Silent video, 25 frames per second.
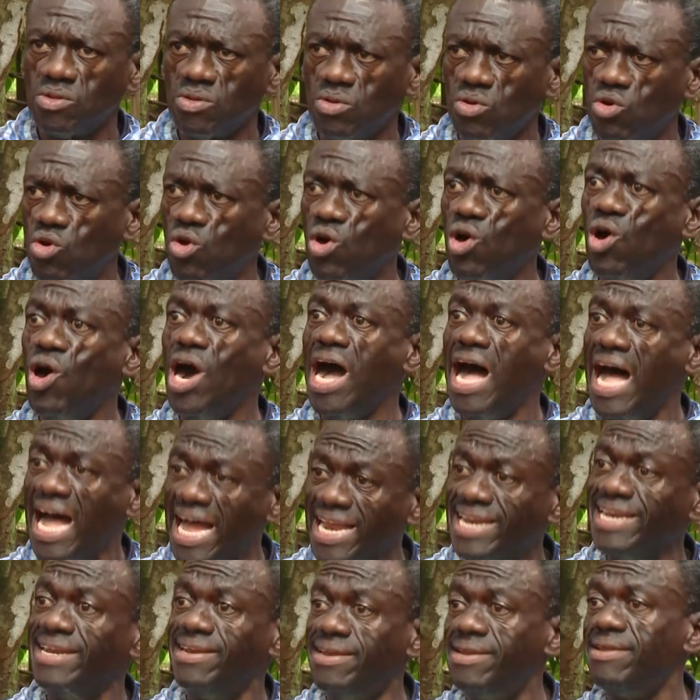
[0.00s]
Go
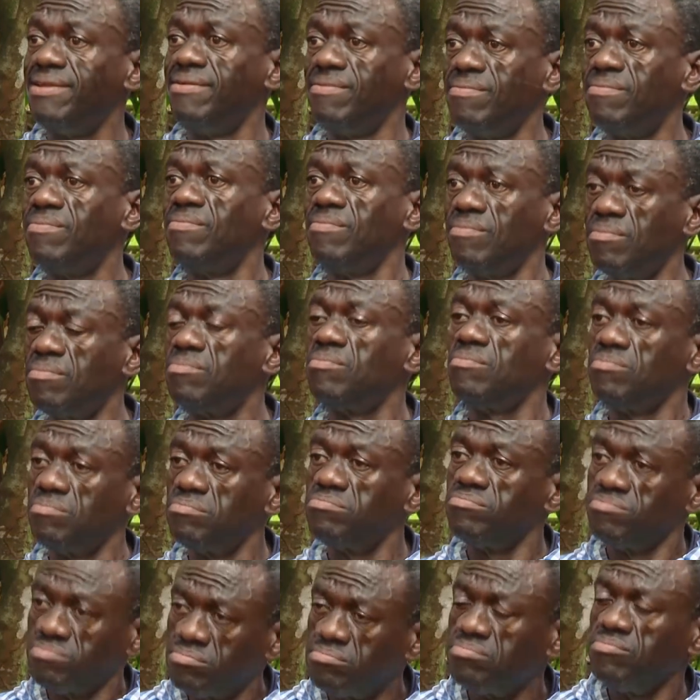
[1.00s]
and
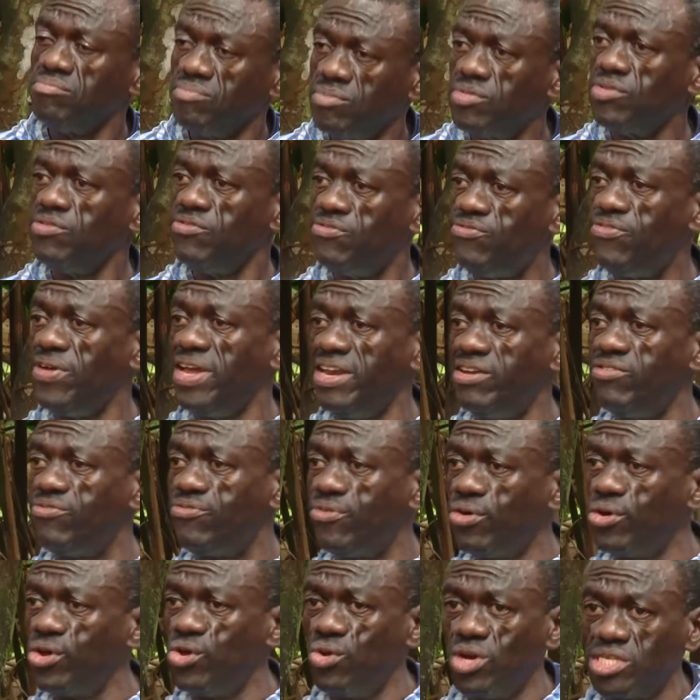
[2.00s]
fend
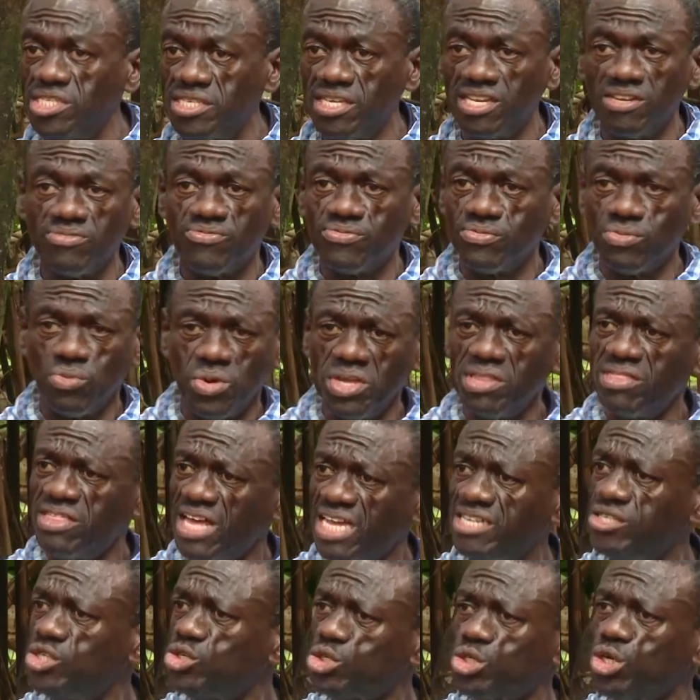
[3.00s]
for yourself with
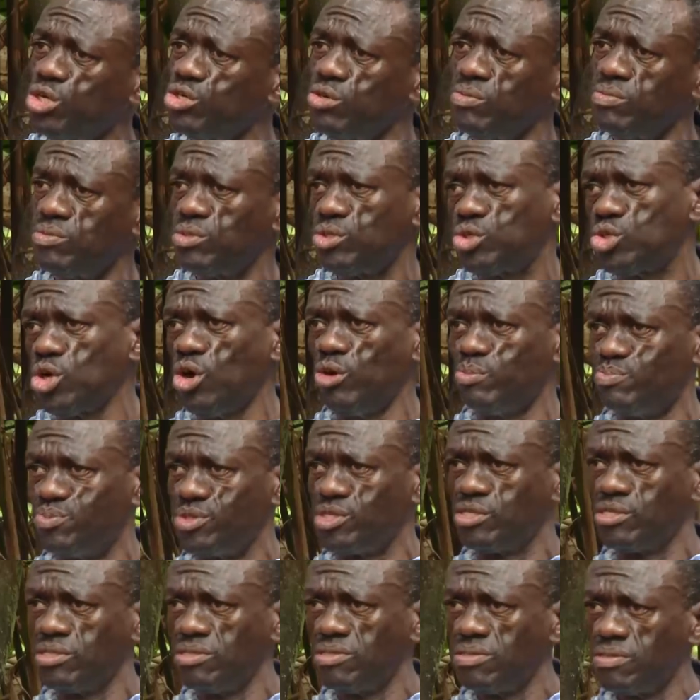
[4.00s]
the usual
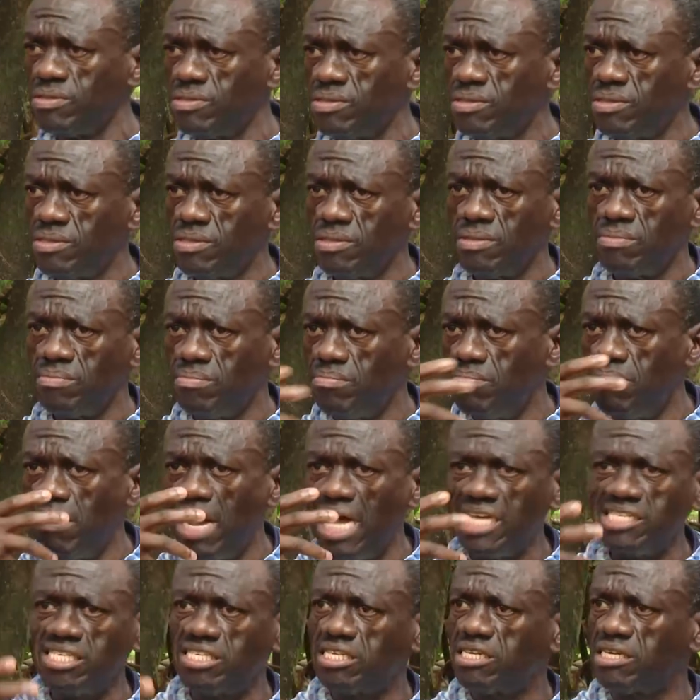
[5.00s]
soaps,
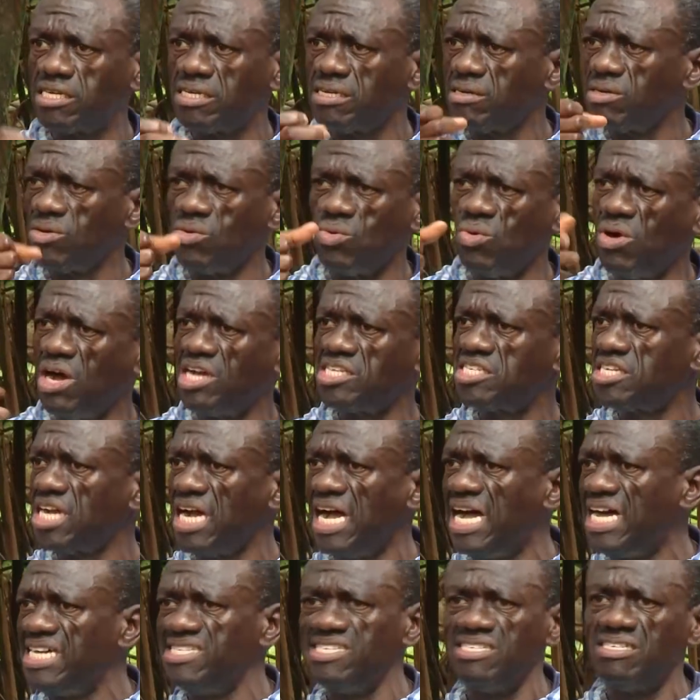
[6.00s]
mask, wash
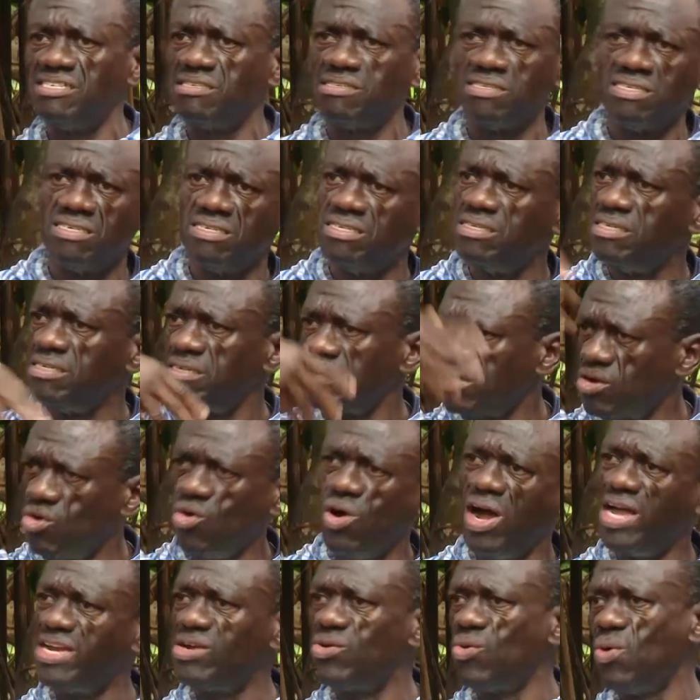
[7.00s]
hands, go
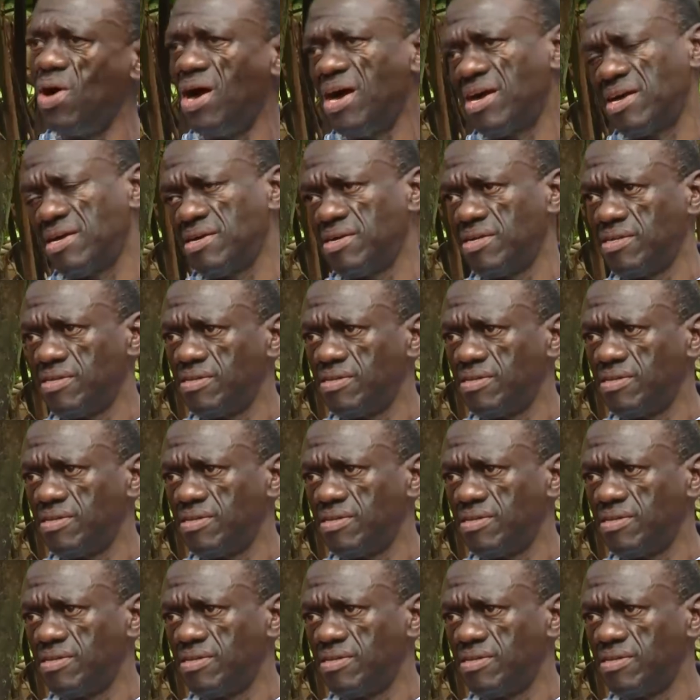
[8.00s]
and work.